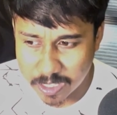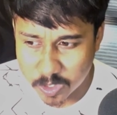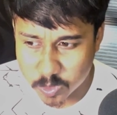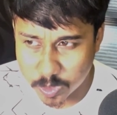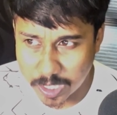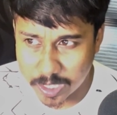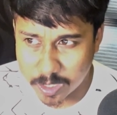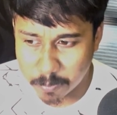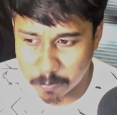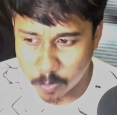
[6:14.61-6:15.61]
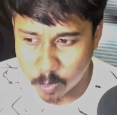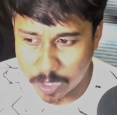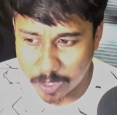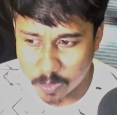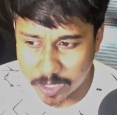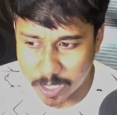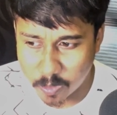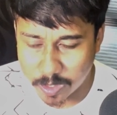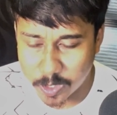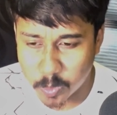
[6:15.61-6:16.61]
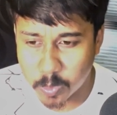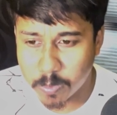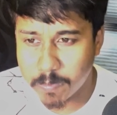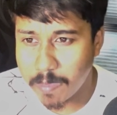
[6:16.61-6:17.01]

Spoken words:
so that rook cannot take on a2.